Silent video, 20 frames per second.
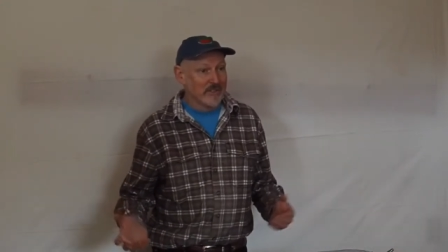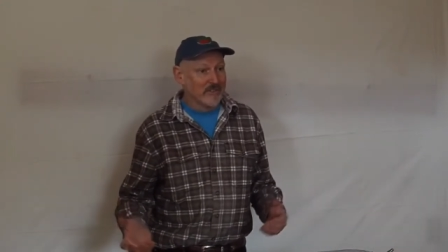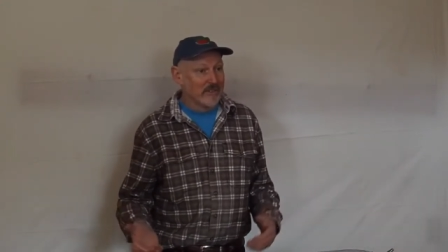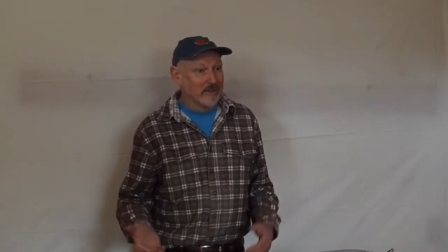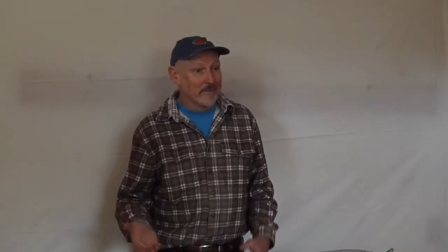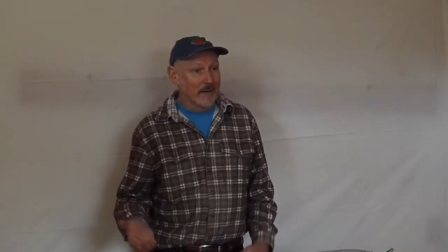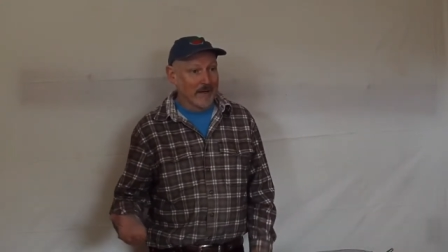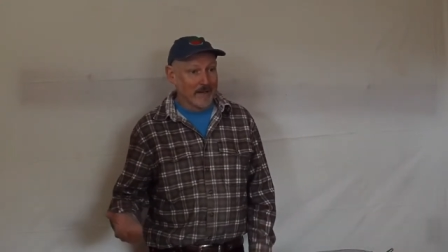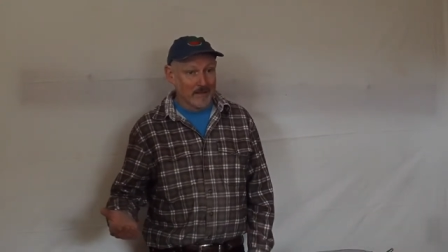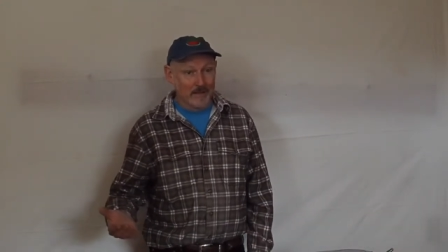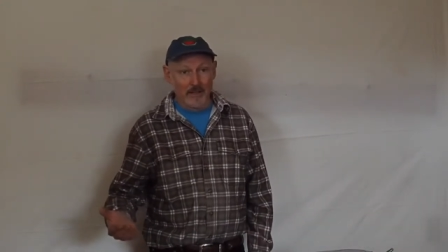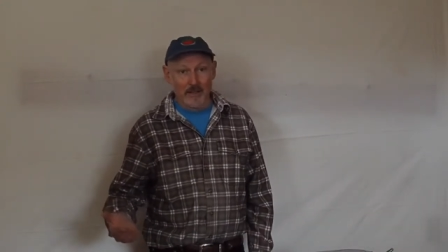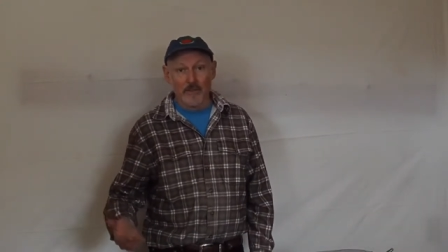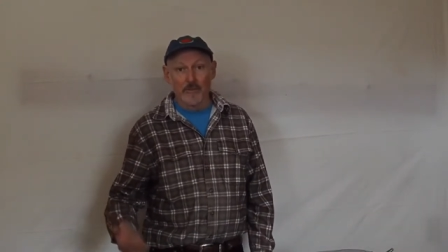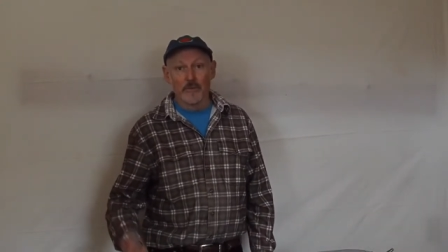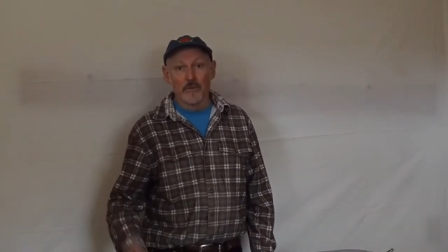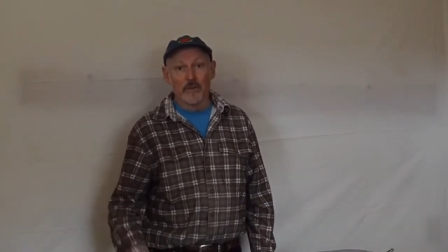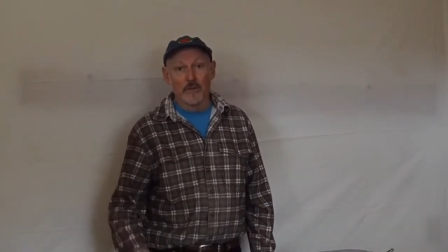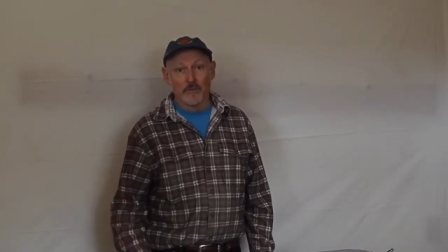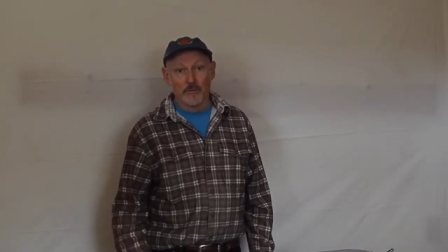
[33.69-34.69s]
we might collect
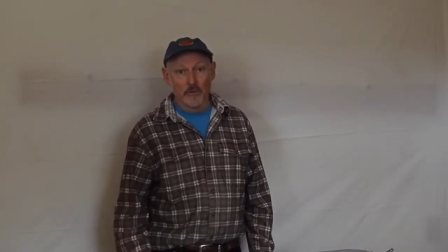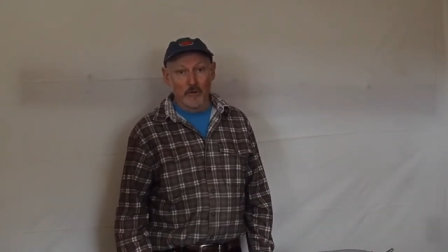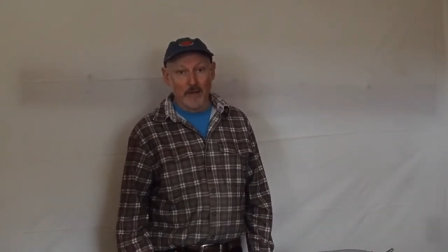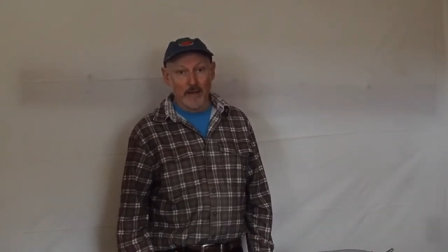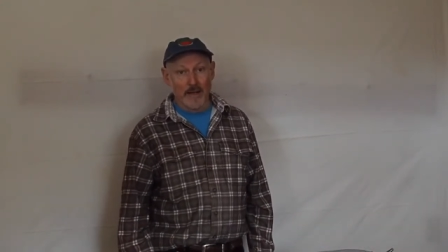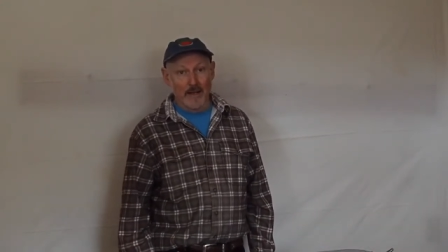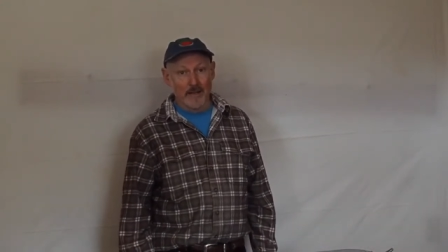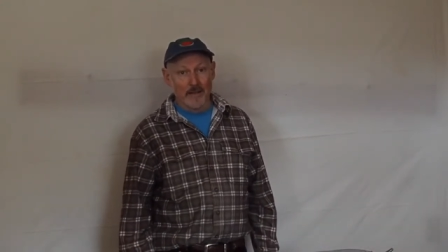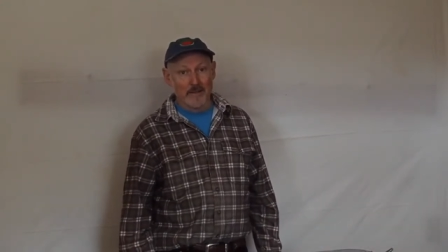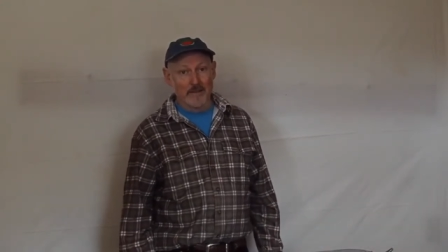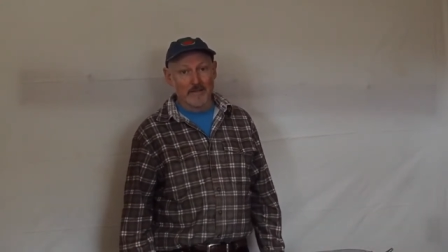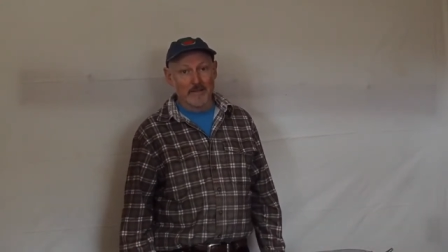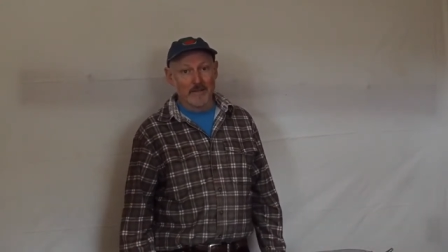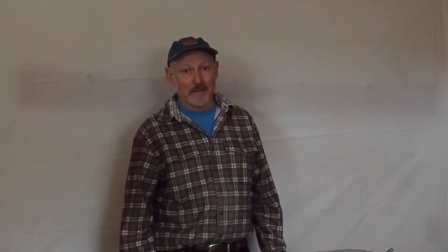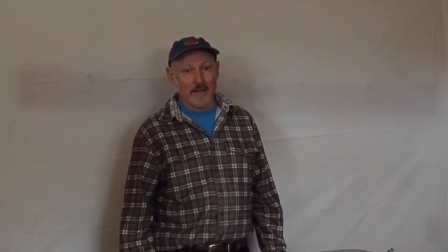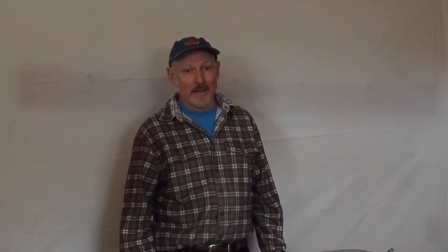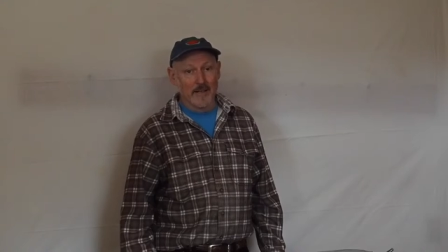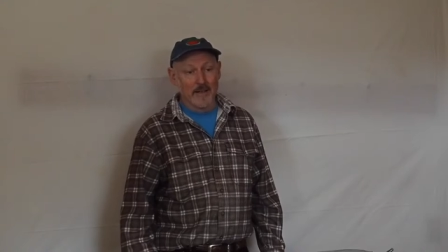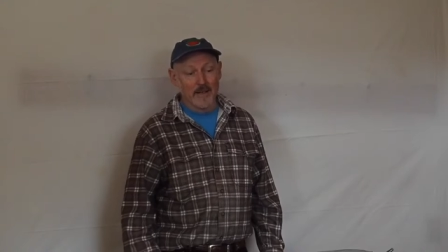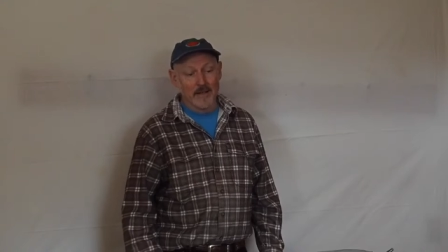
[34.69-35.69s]
three or four gallons a
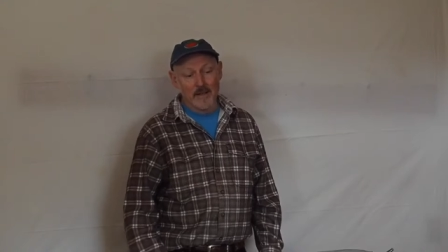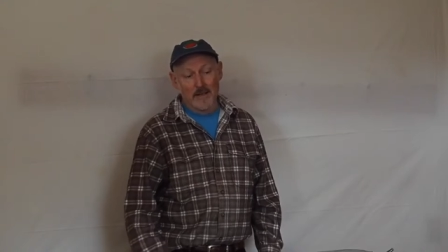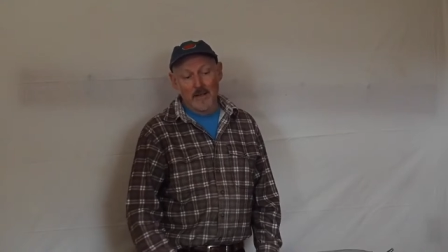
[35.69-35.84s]
day.